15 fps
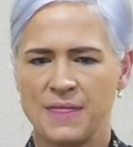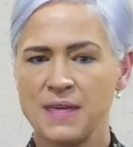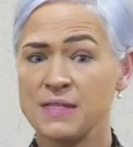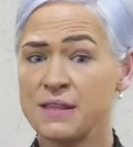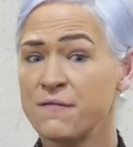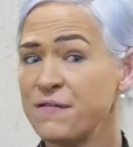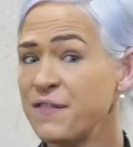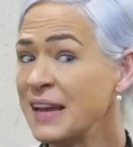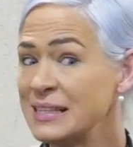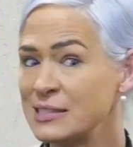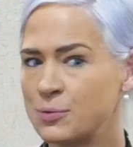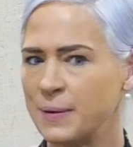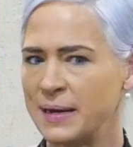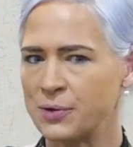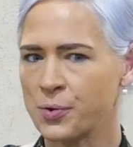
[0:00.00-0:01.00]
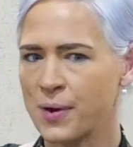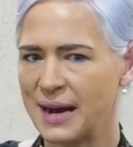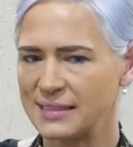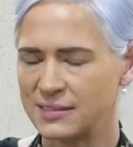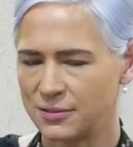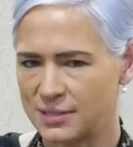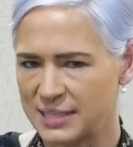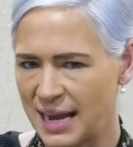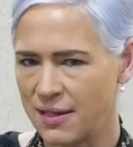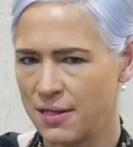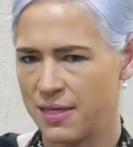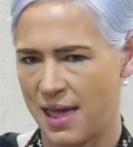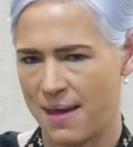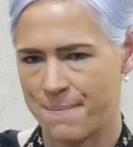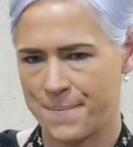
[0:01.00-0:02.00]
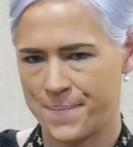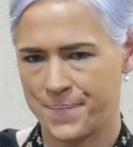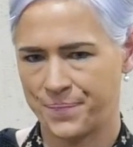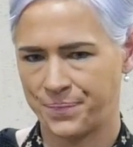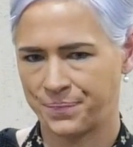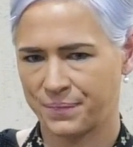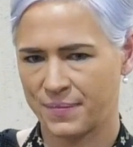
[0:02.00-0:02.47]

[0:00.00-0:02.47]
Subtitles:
than the things we try to tell them.